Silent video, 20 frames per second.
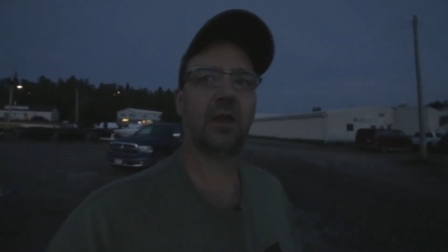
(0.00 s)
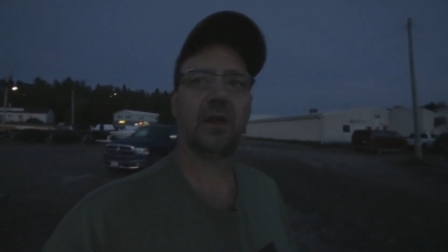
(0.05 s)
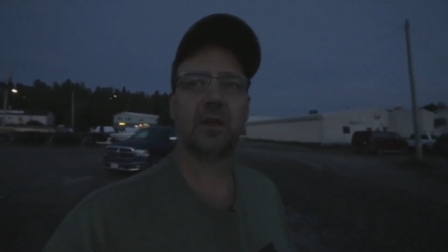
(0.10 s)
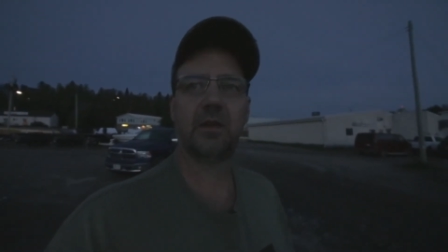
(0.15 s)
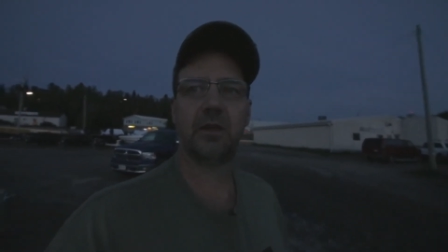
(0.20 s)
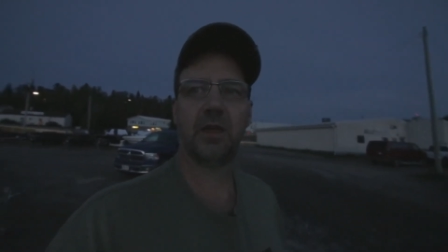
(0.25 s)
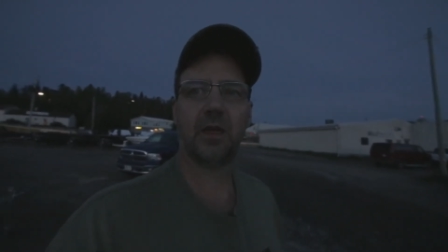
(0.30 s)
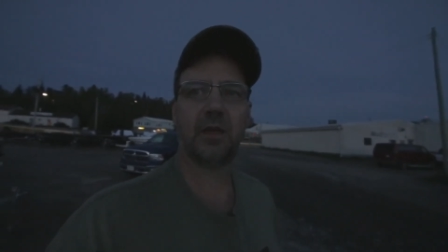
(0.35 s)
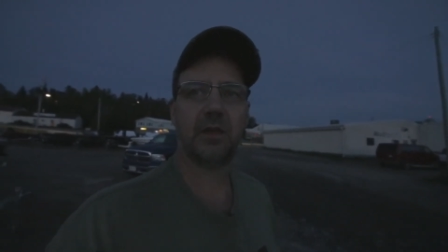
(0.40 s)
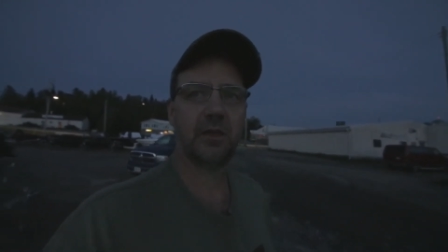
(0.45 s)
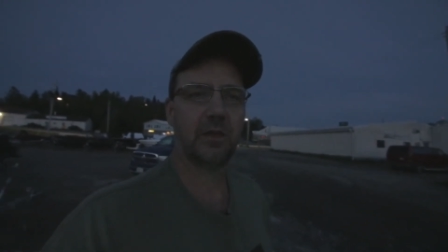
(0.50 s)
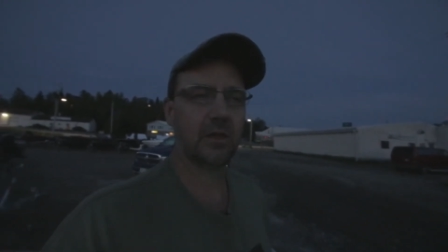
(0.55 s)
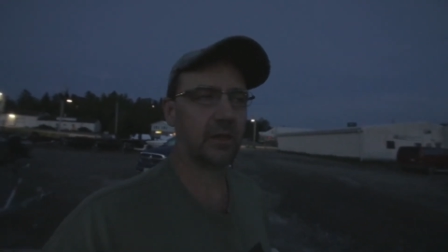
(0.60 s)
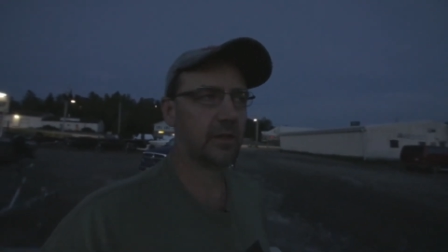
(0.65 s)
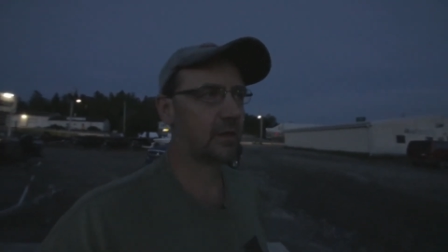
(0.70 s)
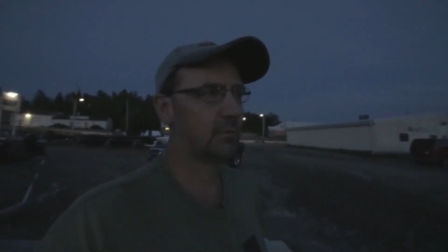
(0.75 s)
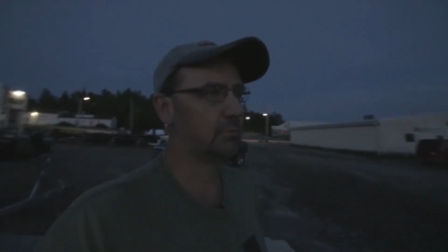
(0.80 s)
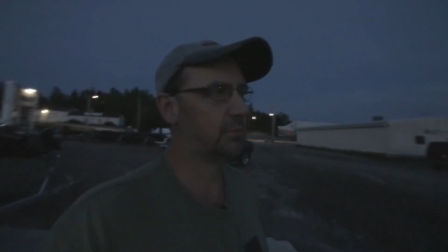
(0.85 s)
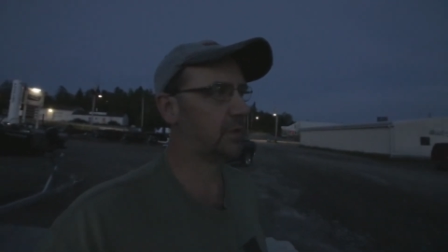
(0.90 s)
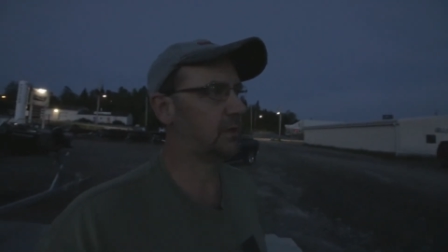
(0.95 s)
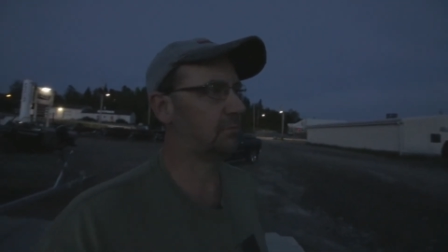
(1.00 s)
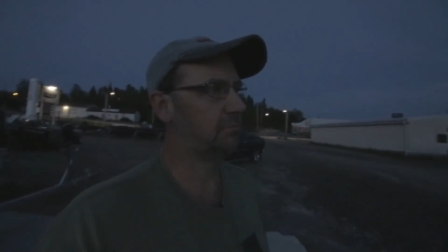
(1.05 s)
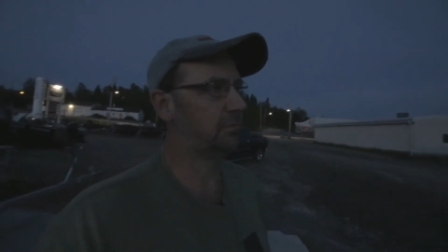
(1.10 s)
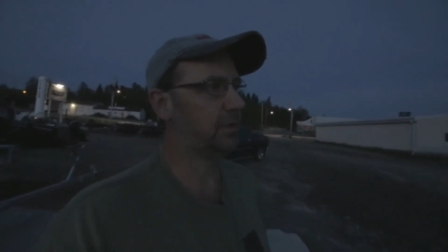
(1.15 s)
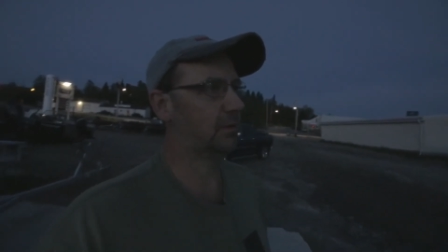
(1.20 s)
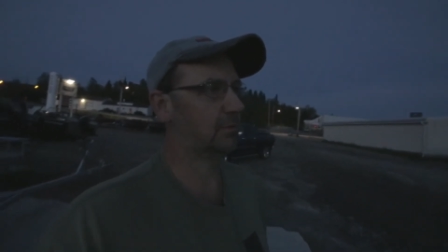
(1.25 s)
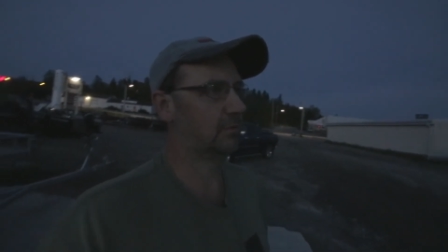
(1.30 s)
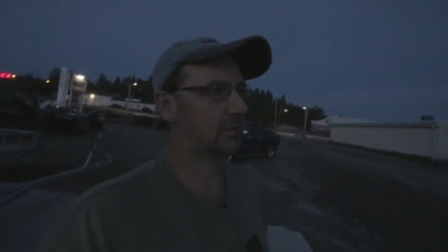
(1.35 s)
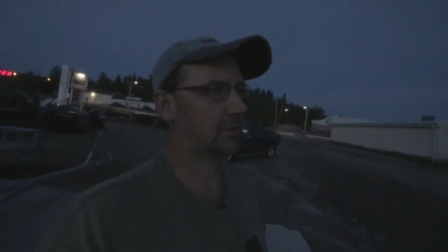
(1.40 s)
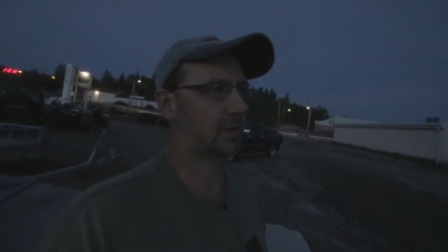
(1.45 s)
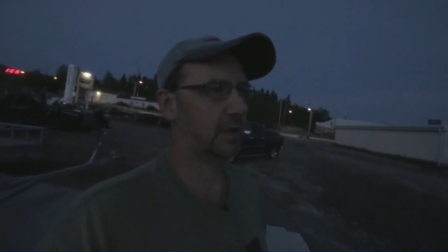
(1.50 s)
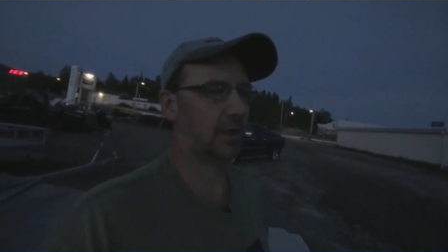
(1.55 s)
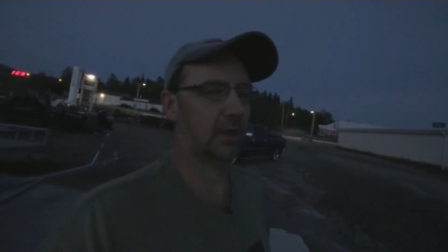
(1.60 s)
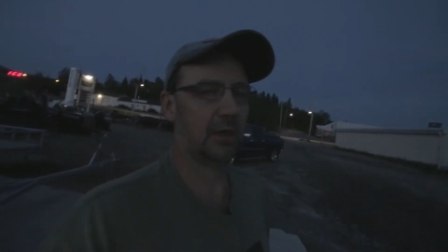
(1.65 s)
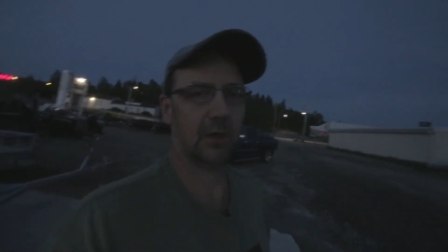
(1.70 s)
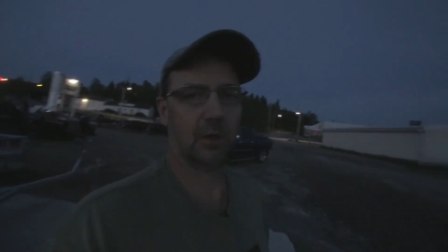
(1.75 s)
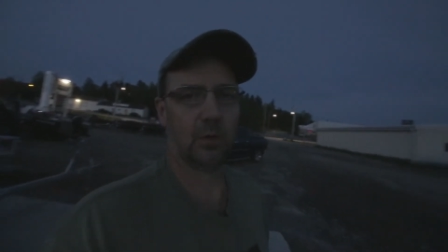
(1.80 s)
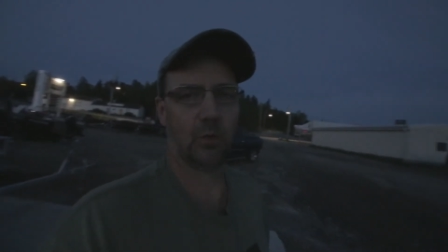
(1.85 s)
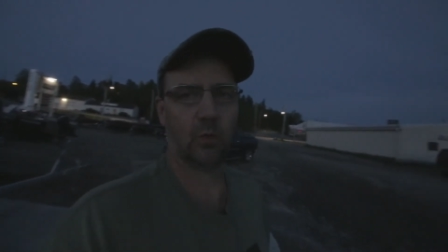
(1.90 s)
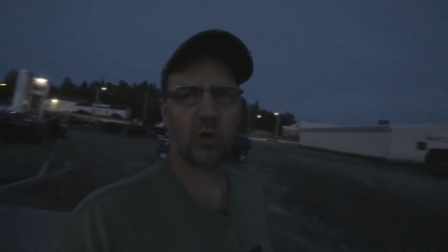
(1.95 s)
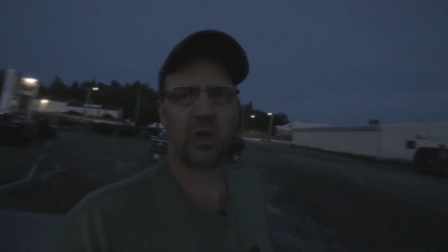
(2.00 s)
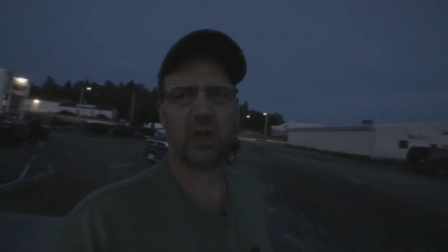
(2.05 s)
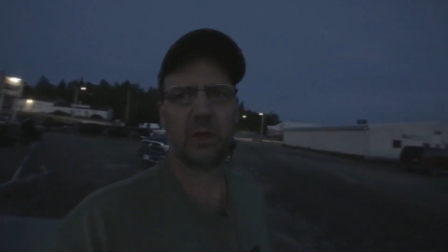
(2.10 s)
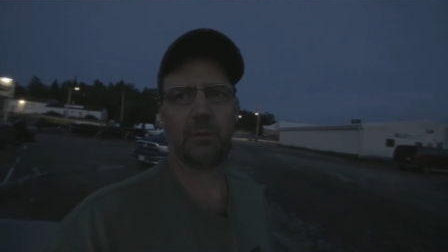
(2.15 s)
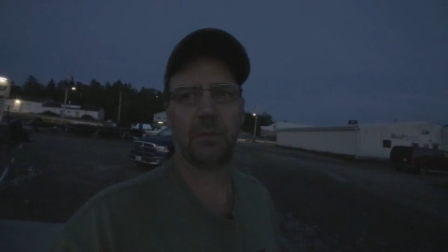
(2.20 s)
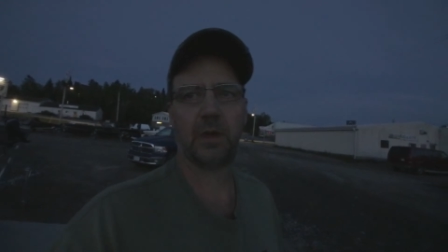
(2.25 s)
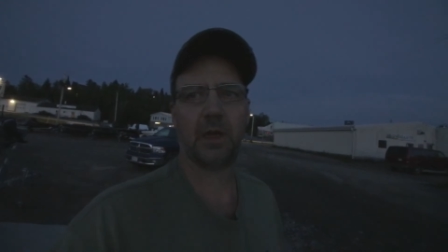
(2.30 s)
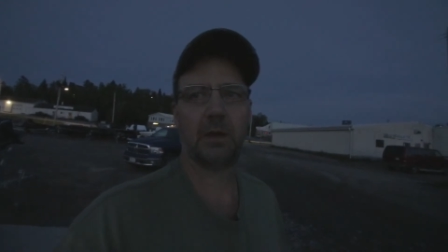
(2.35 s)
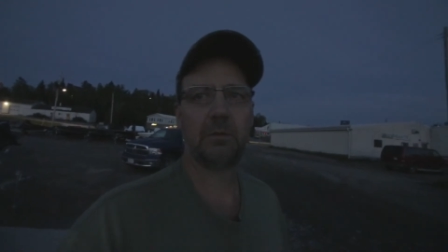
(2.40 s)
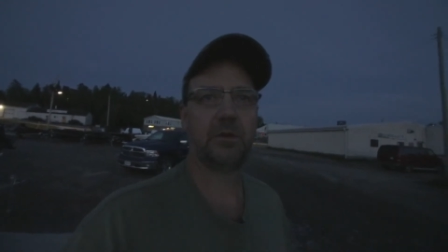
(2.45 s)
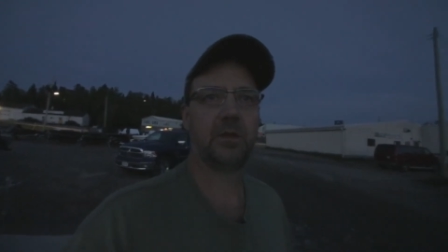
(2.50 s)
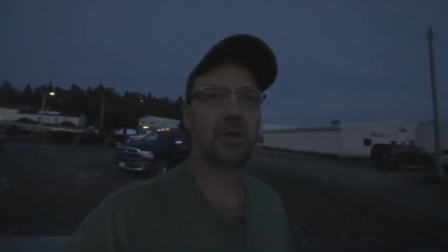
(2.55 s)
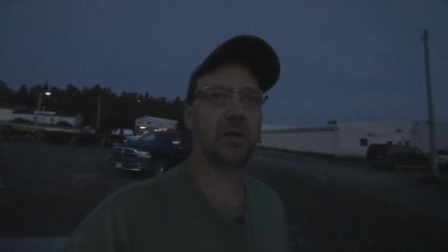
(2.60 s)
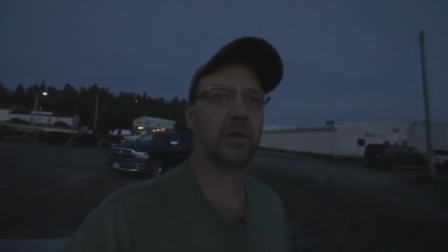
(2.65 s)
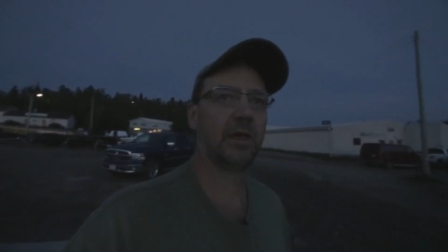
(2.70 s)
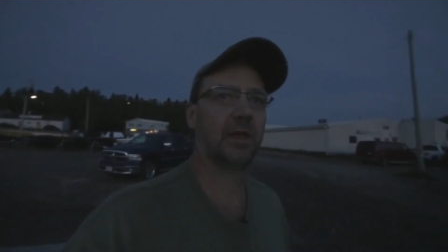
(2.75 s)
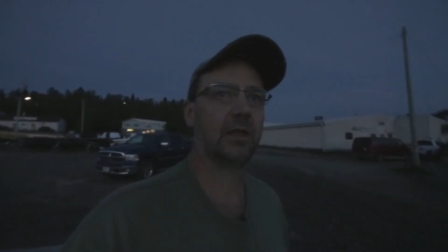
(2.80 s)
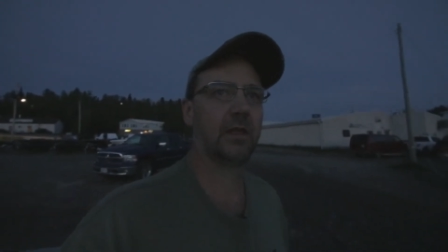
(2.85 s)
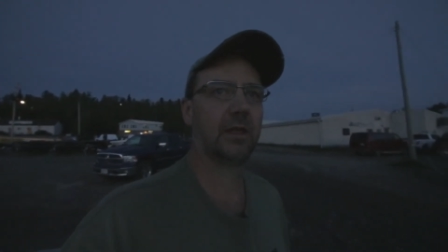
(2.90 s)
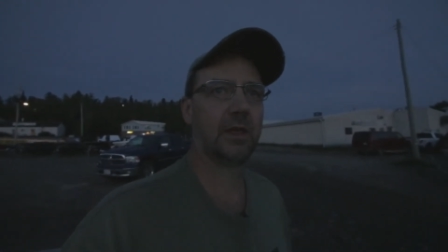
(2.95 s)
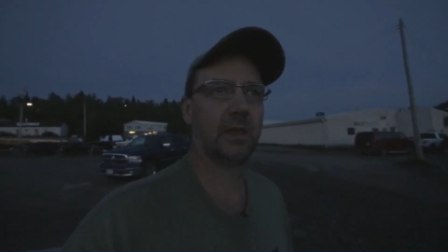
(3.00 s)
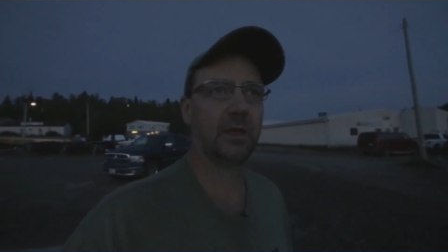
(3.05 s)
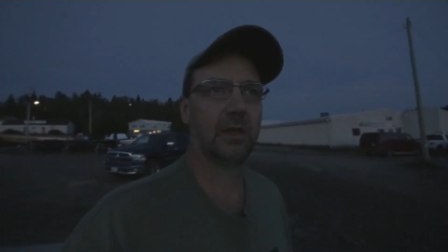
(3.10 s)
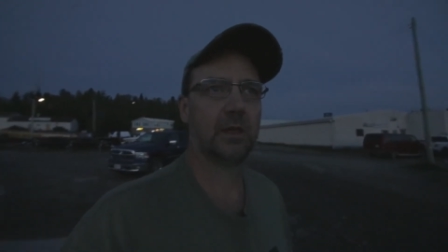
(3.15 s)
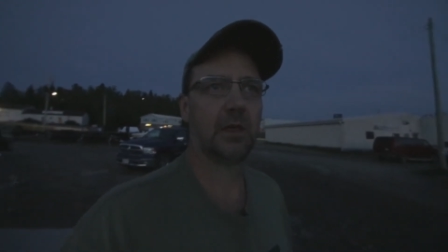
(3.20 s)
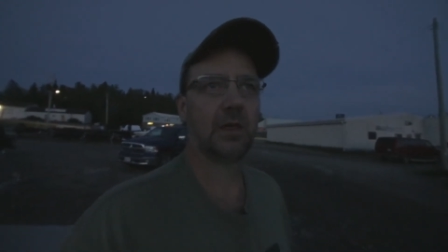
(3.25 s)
I'd tell you a little bit about uh, what I've been up to lately.